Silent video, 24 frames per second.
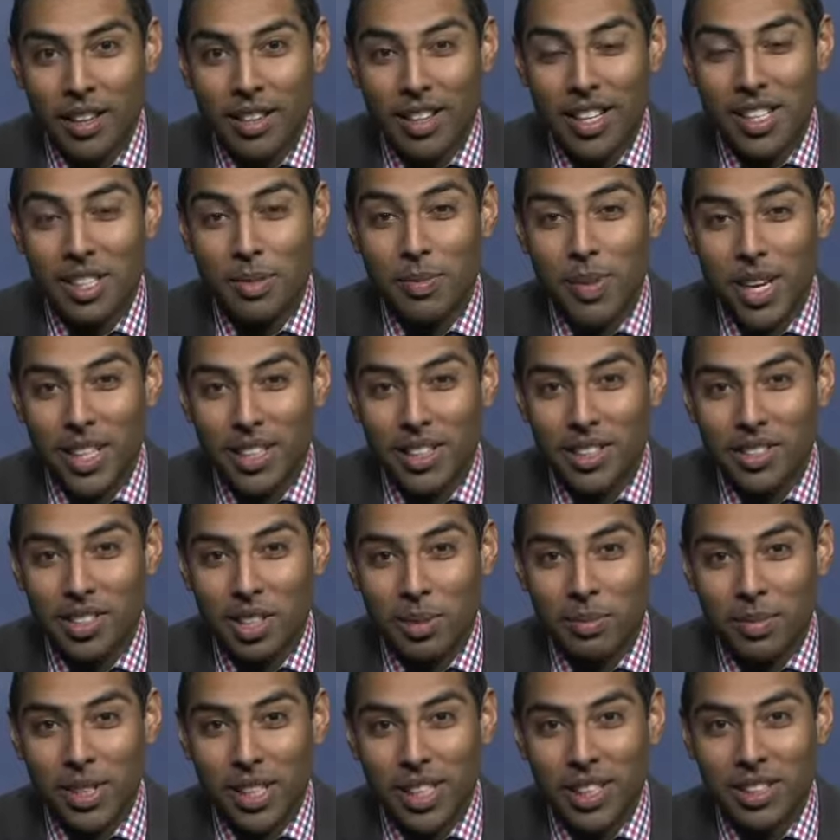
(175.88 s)
This
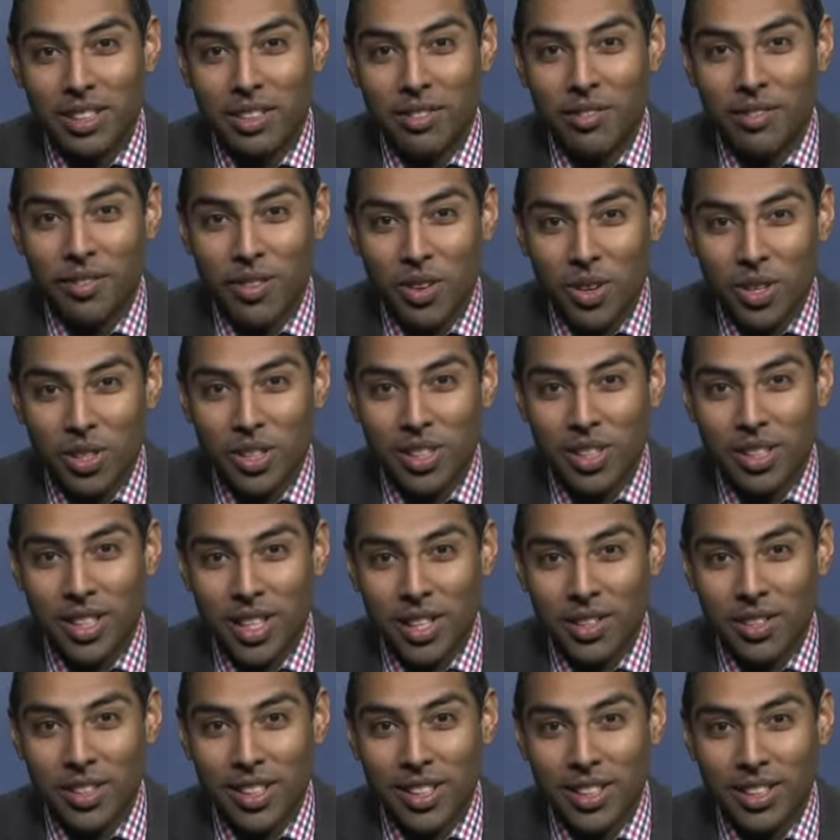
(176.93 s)
manuscript is the first
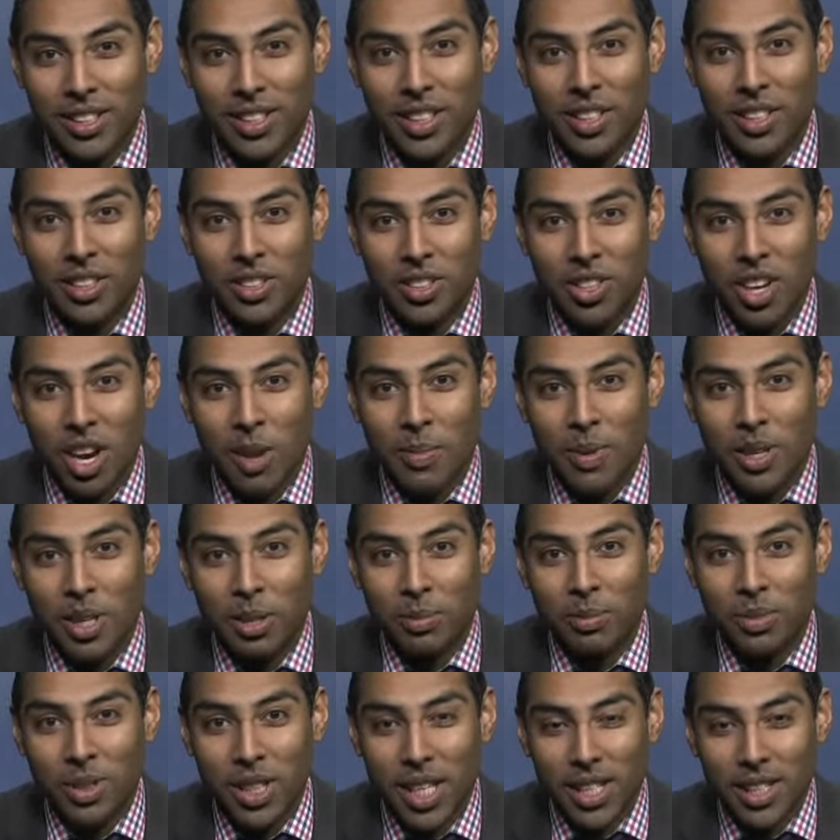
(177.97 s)
series to describe an
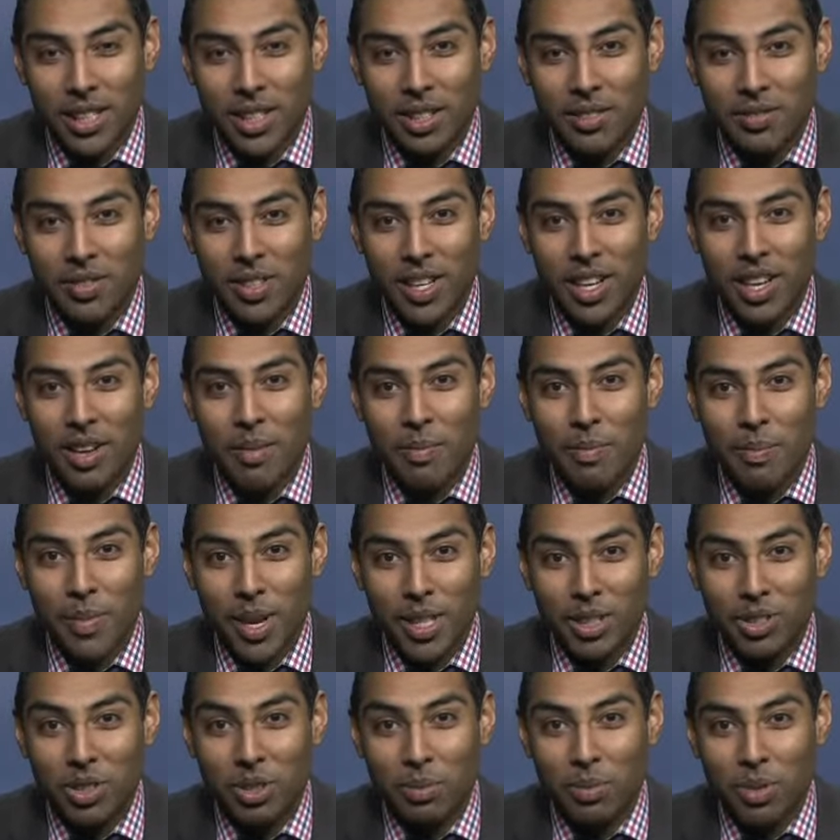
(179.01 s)
objective,
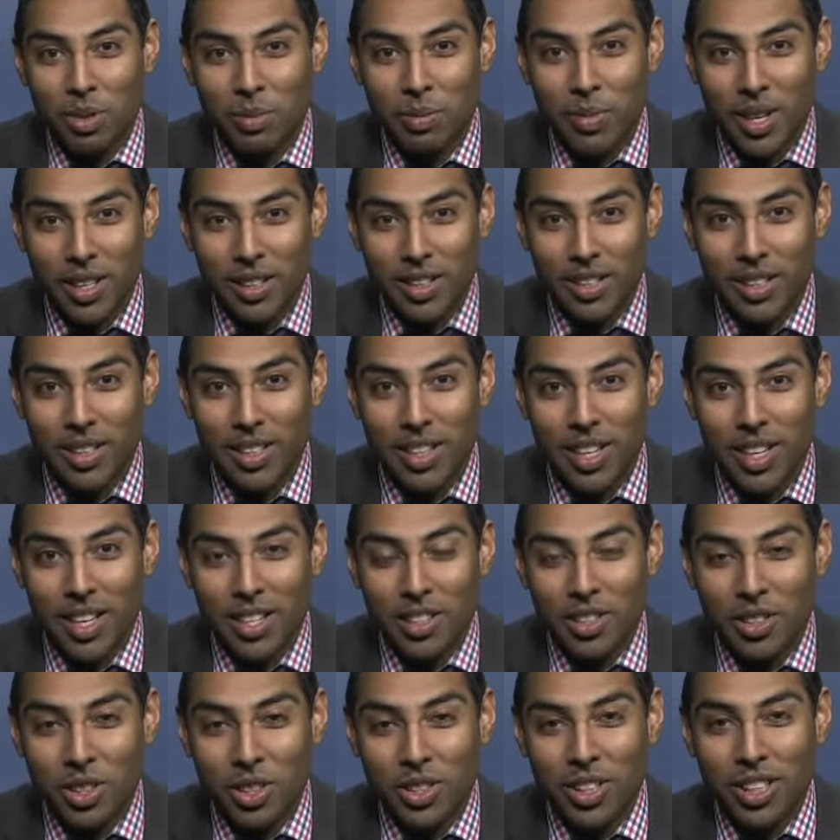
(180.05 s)
measurable method
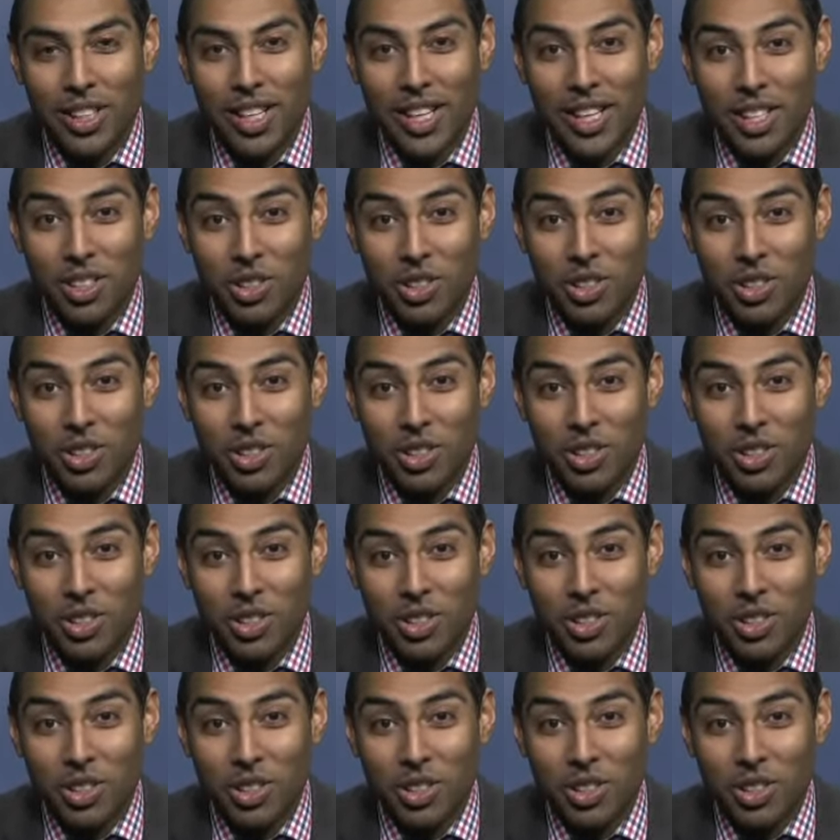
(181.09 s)
using